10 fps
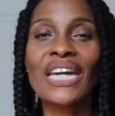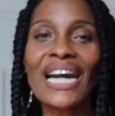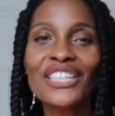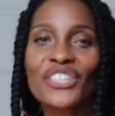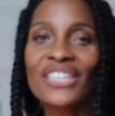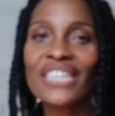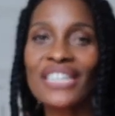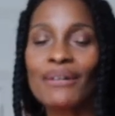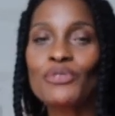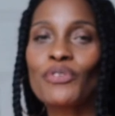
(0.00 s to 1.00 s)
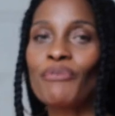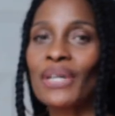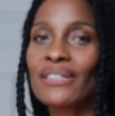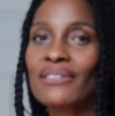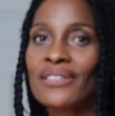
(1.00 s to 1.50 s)
actually comes with
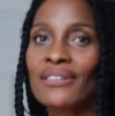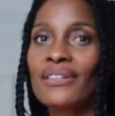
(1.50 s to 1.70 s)
buttons